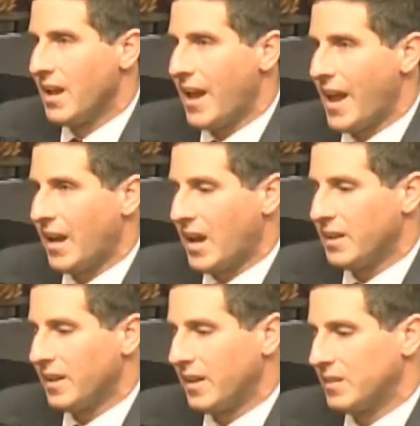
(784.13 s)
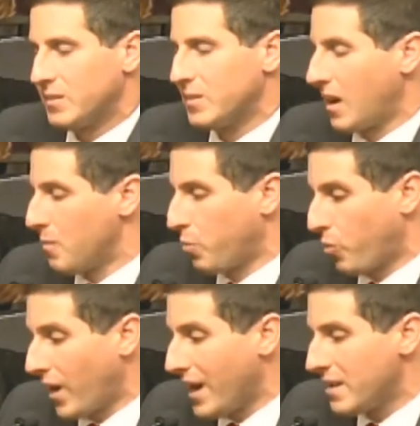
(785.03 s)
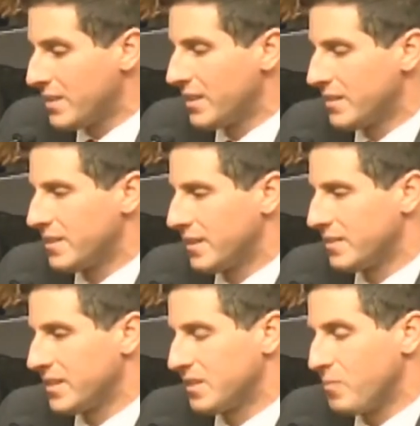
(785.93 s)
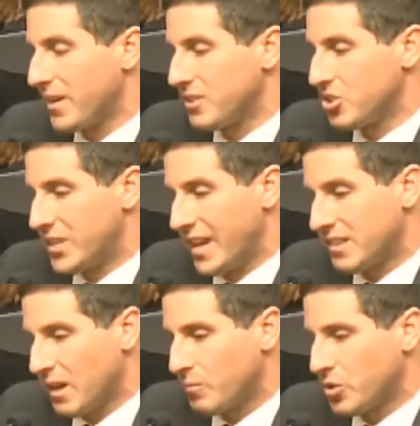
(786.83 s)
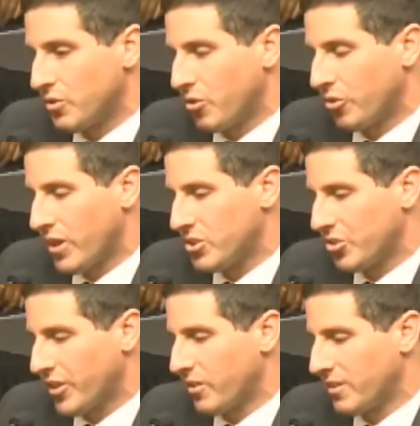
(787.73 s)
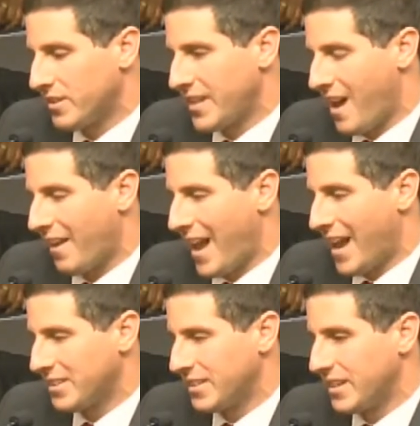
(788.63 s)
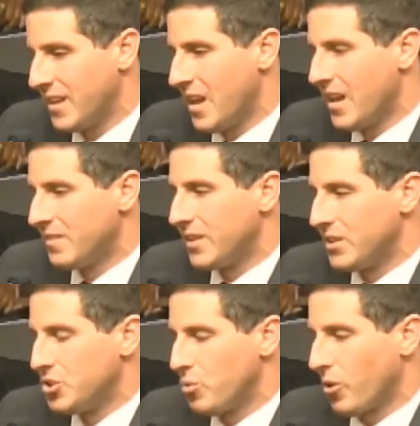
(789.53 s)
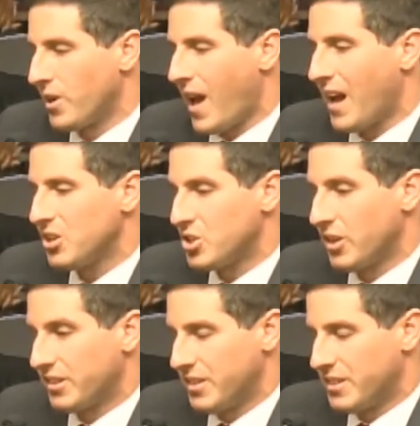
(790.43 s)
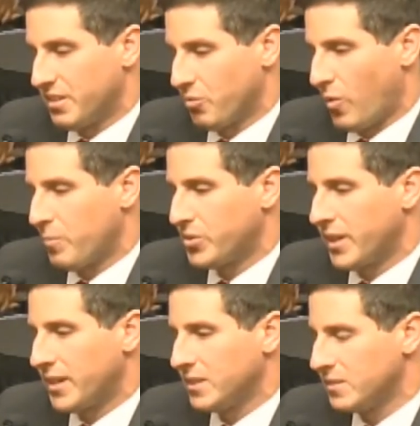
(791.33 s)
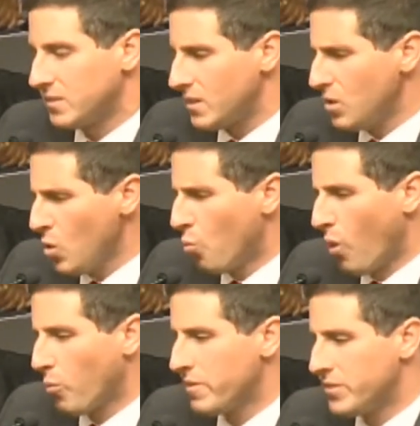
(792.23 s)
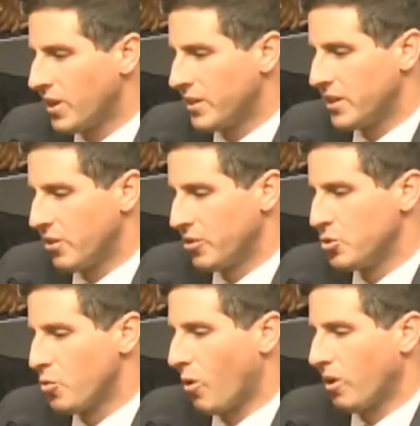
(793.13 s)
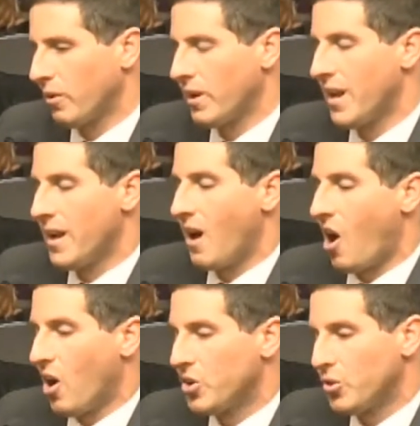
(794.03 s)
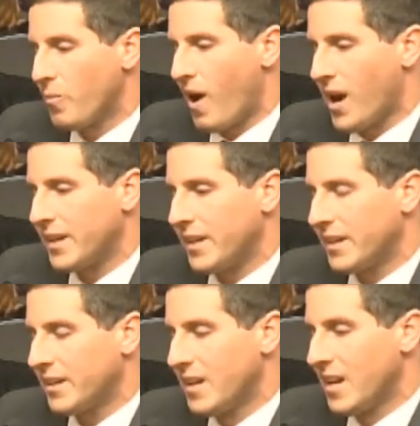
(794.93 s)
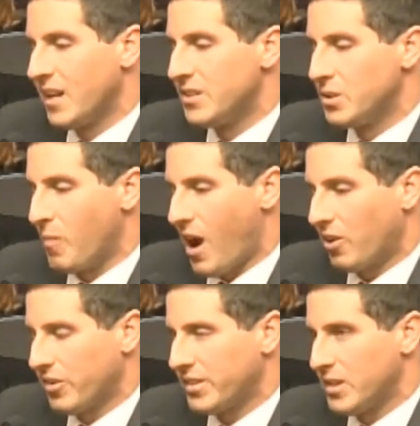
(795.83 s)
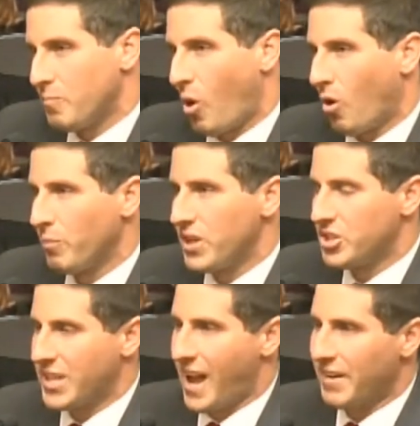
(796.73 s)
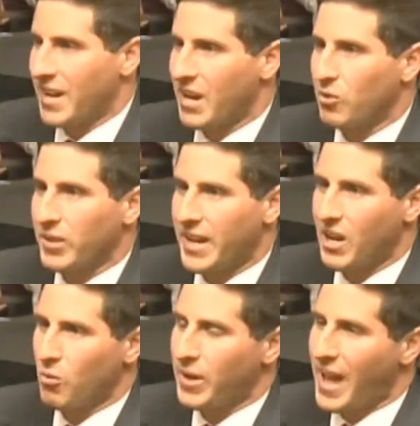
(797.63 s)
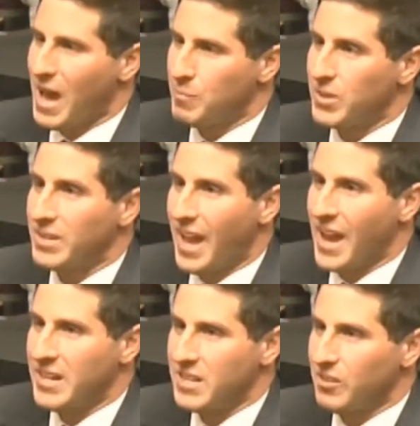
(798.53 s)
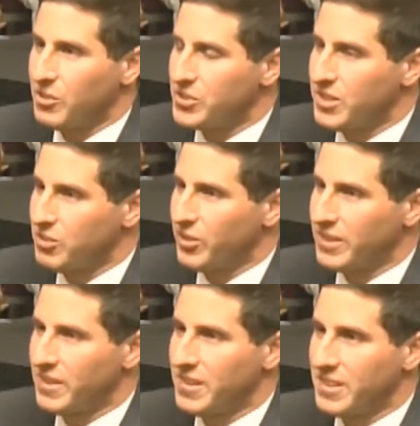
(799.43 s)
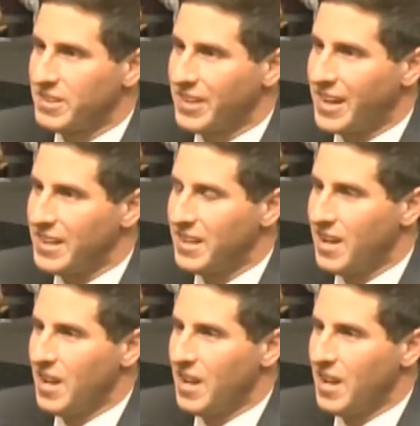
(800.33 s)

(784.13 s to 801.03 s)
And I, I, I pray that, that this message gets up to those legislators in Tallahassee that you are not just disrupting what we've done here, you are undermining democracy in Palm Beach County. I don't care what happened any other district in this state.